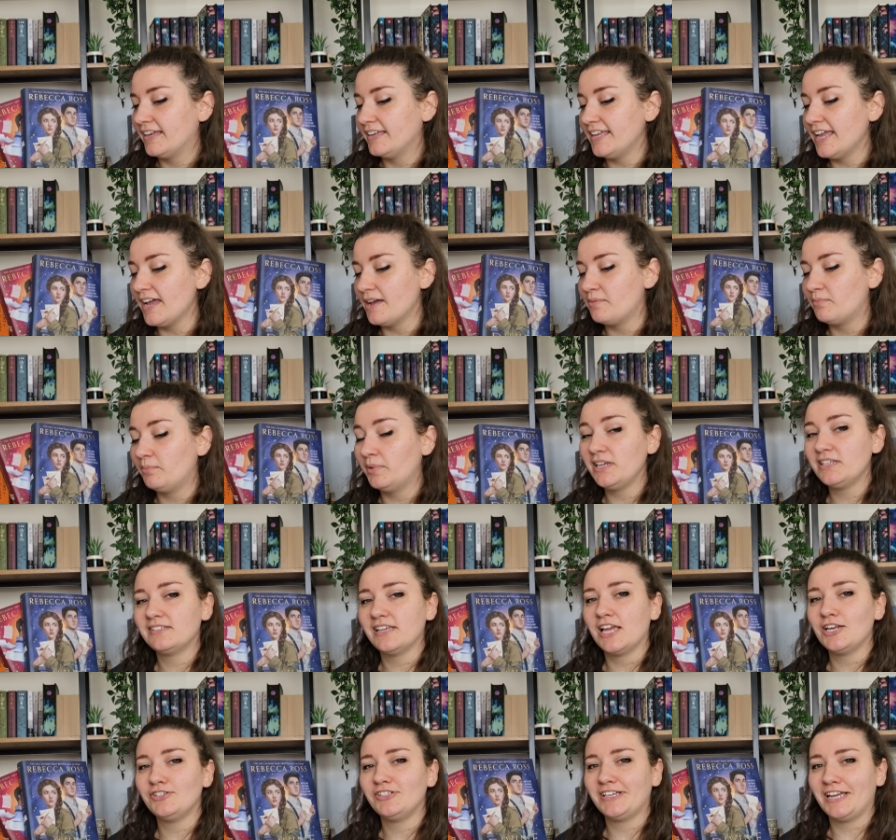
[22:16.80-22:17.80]
yeah, please
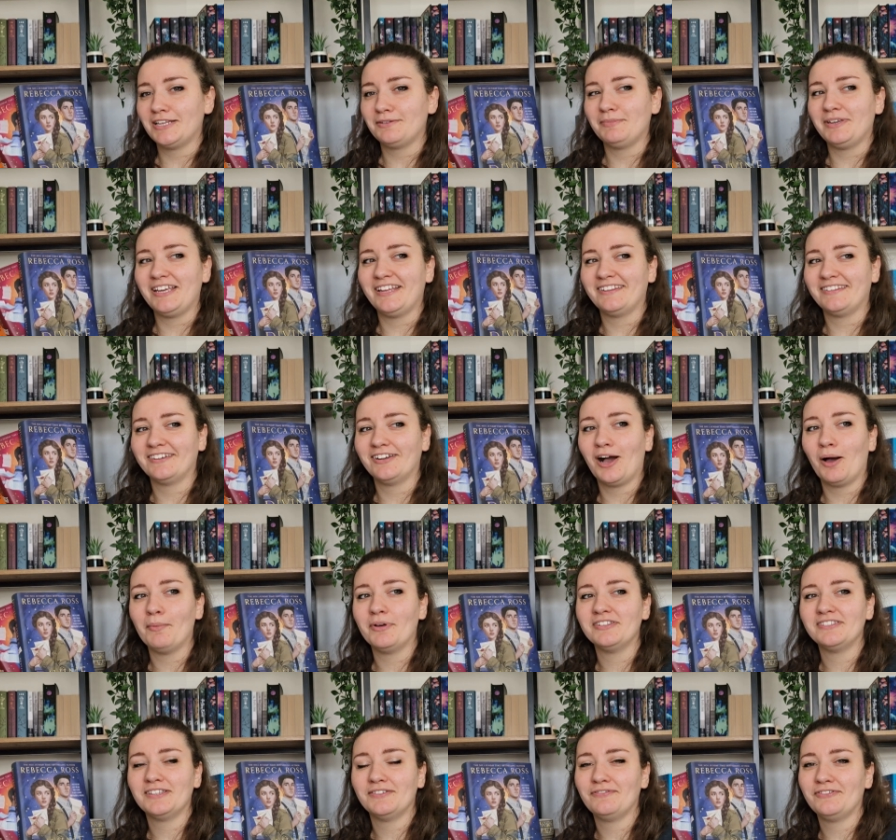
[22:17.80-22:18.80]
educate me in the
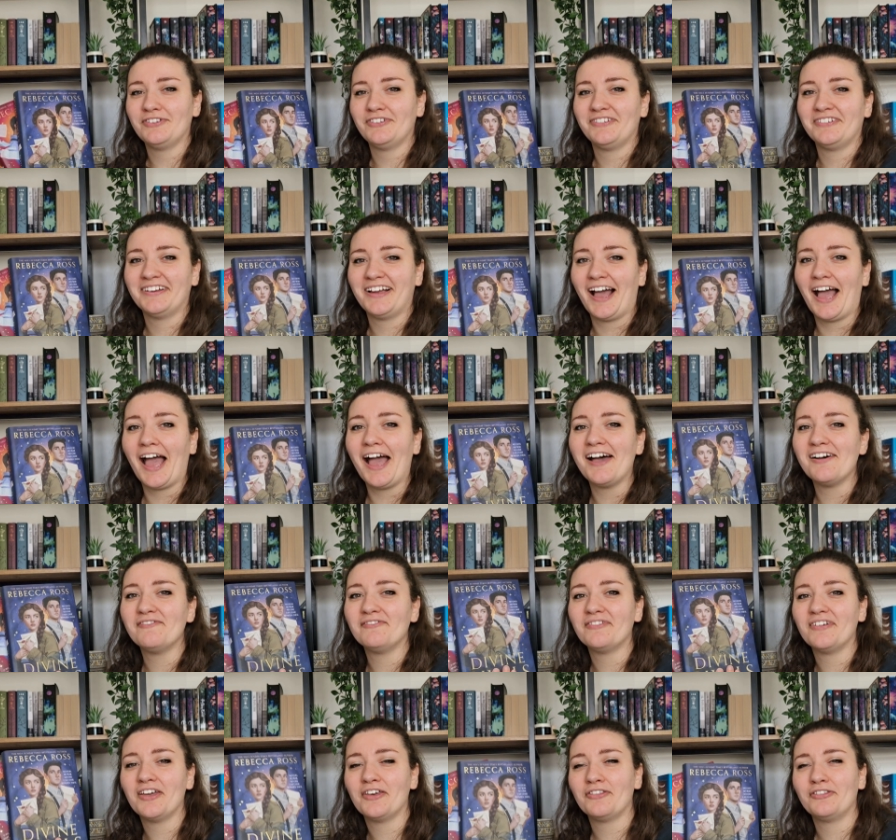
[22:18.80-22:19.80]
comments if you
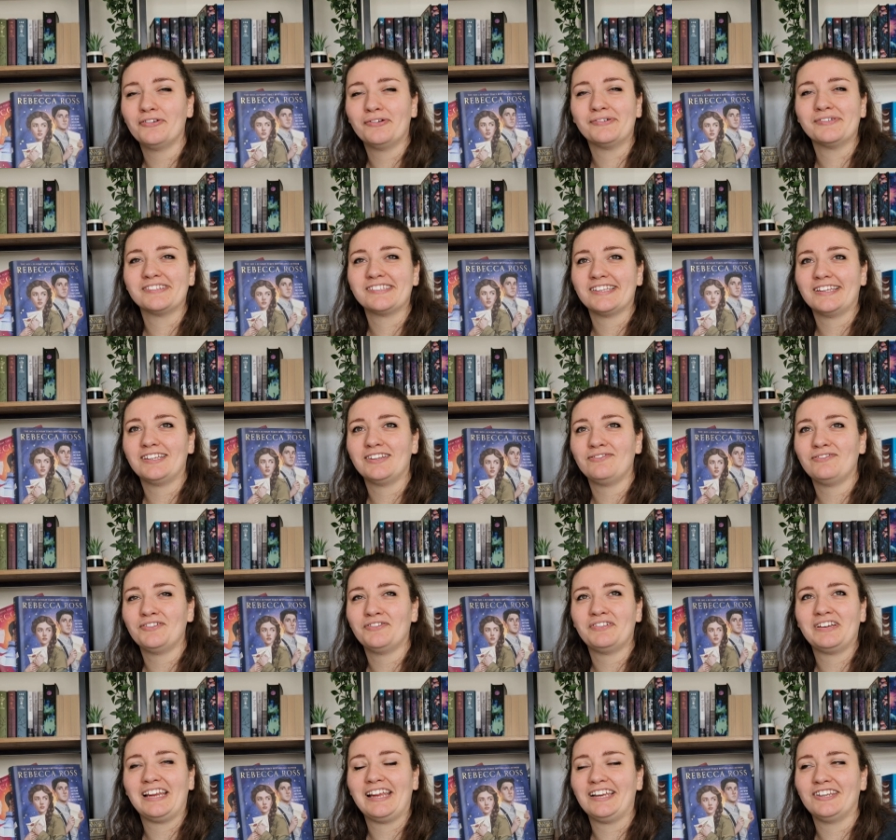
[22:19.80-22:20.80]
have thoughts and if
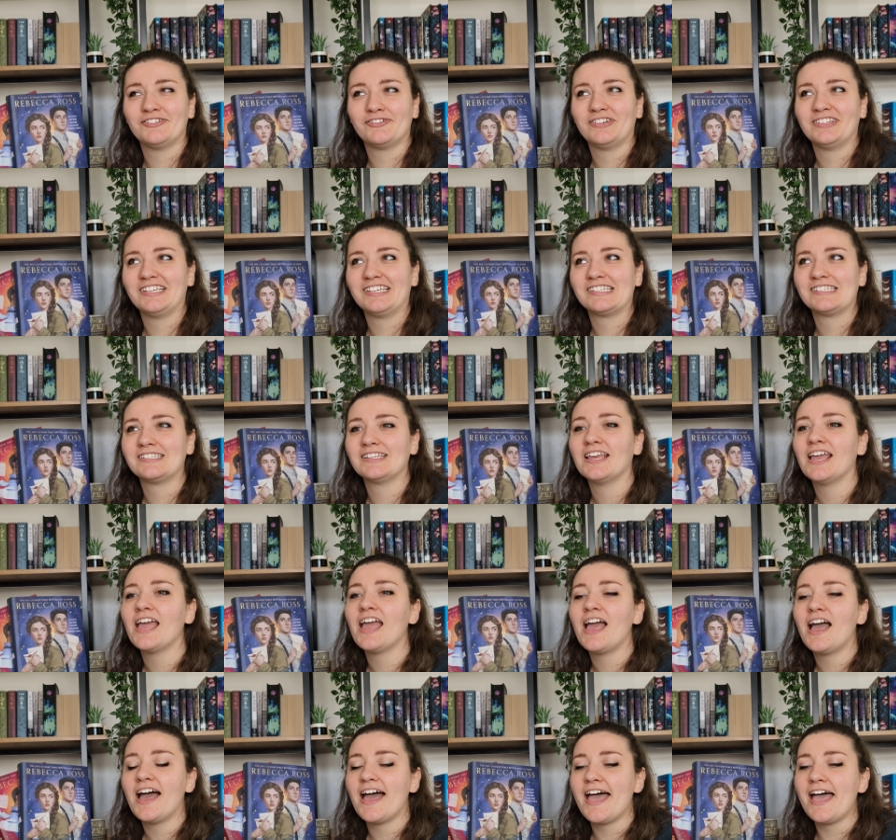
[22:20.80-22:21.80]
you really enjoy this.
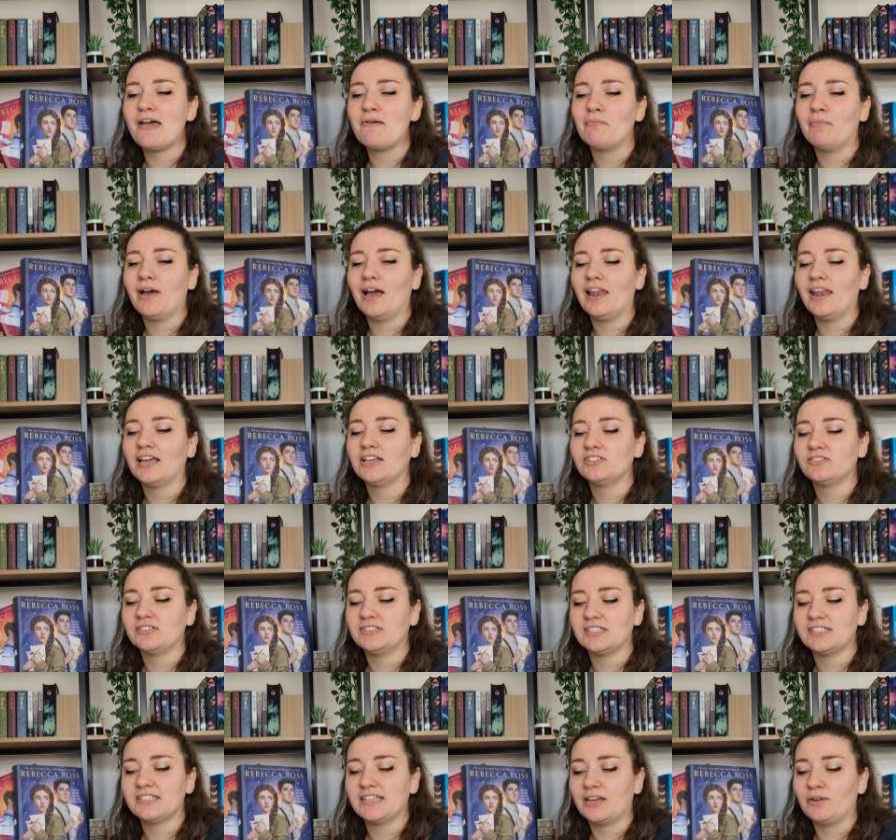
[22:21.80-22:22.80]
Um, I like to
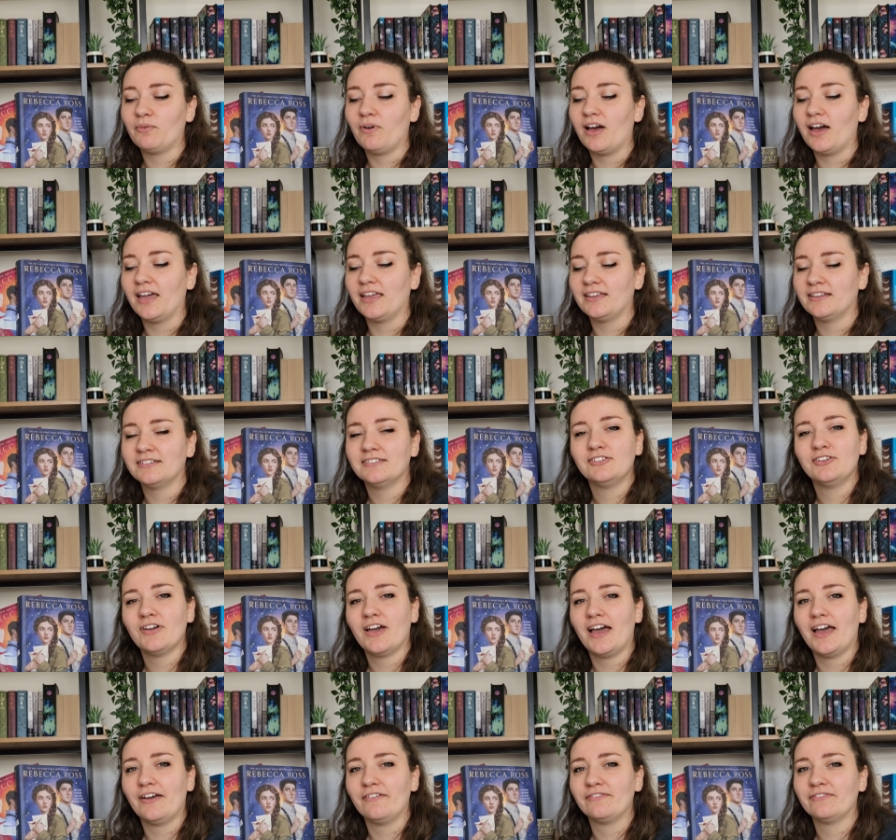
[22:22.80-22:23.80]
understand why you
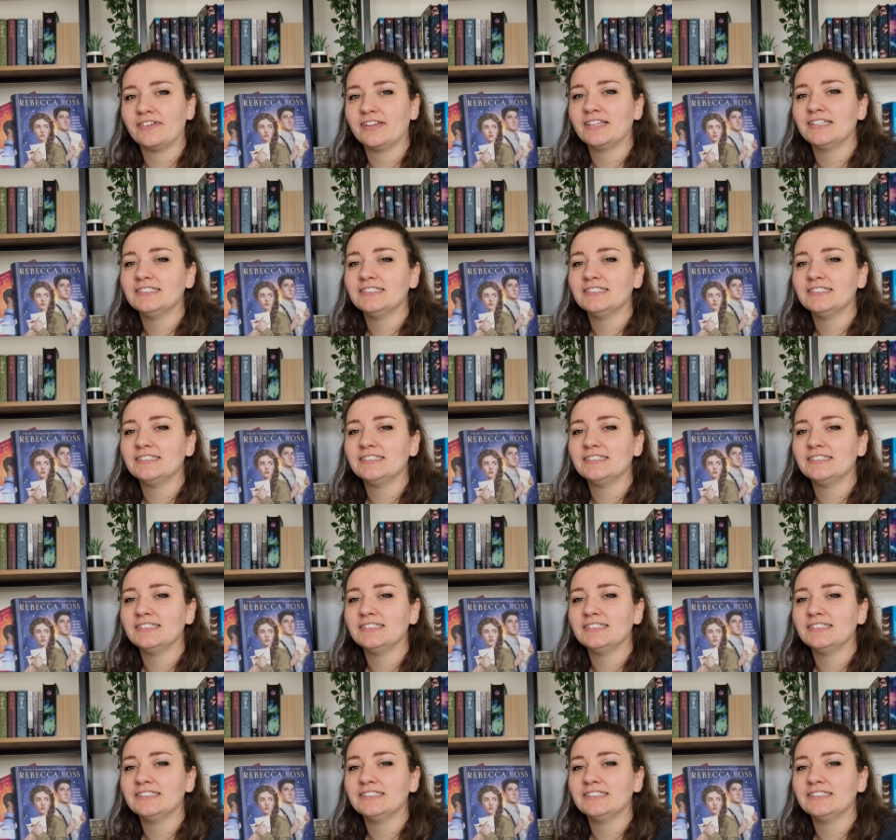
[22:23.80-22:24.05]
have,